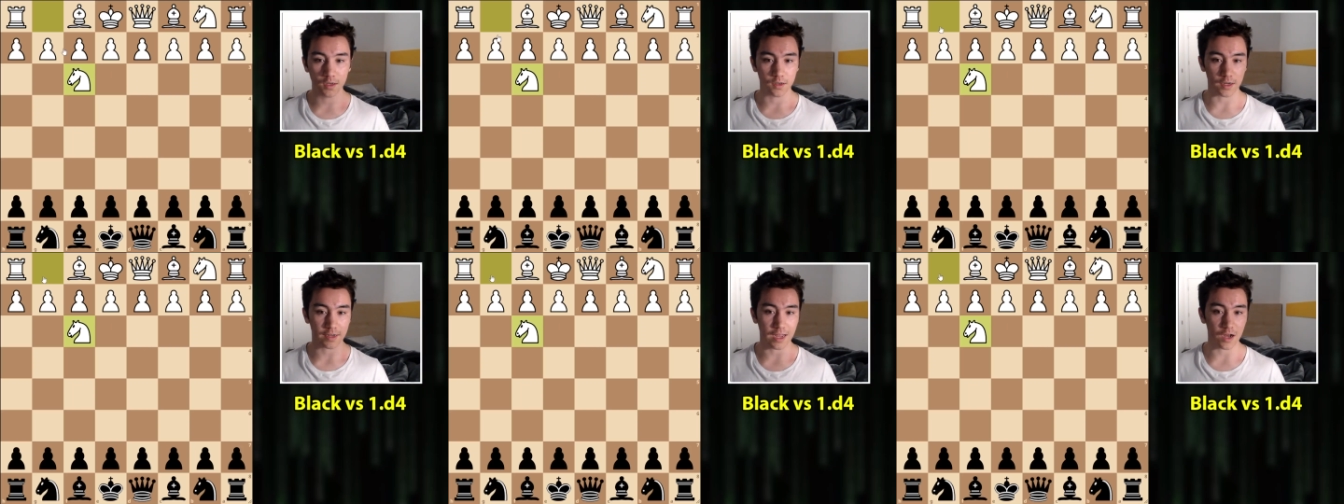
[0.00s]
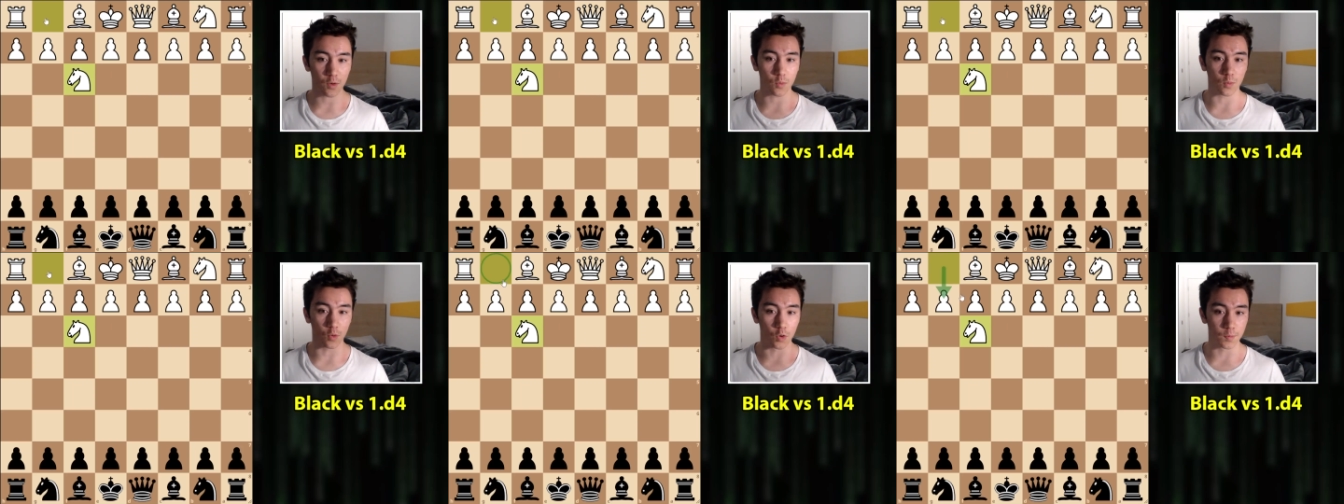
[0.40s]
like
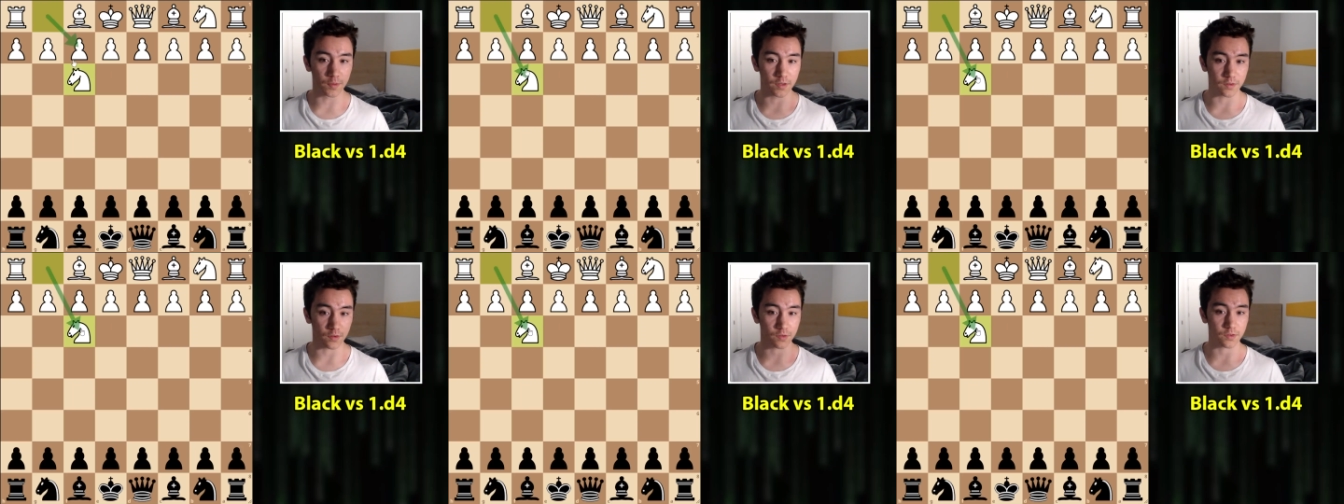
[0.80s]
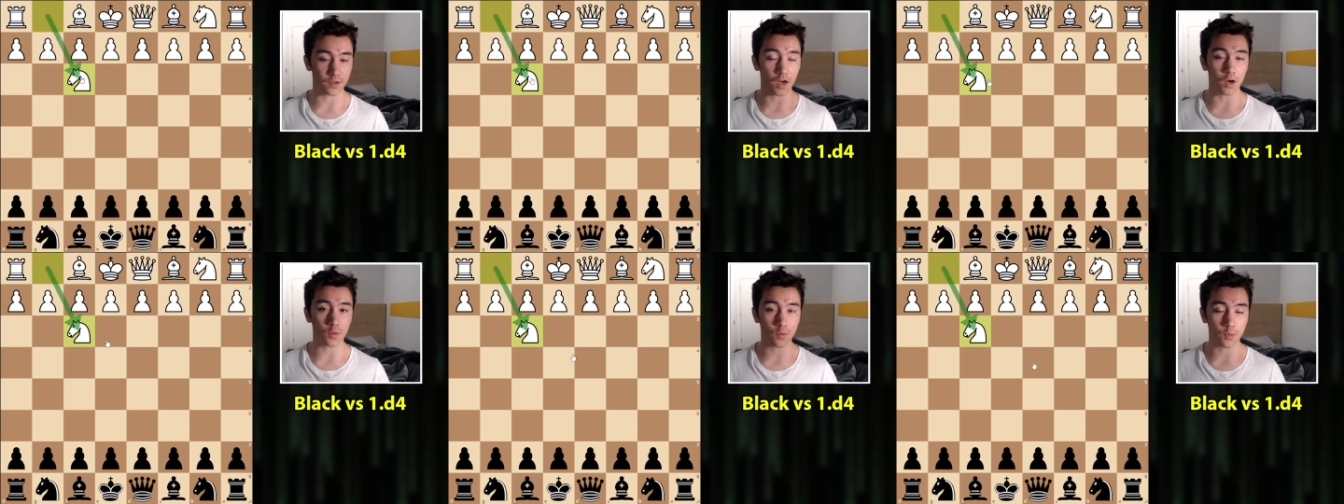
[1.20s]
how openings that
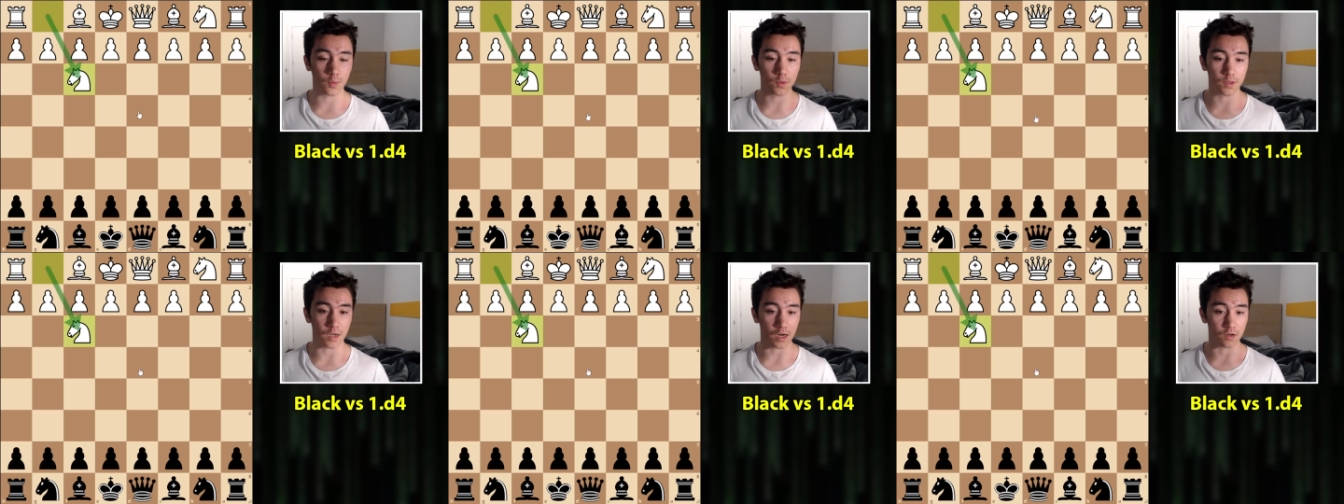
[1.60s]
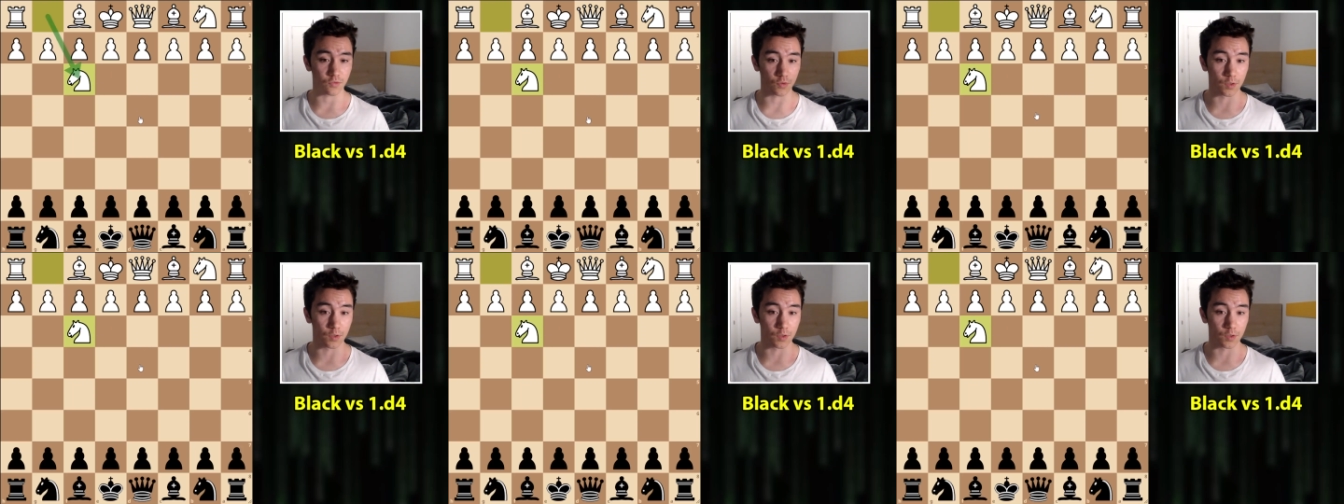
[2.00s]
start with one knight of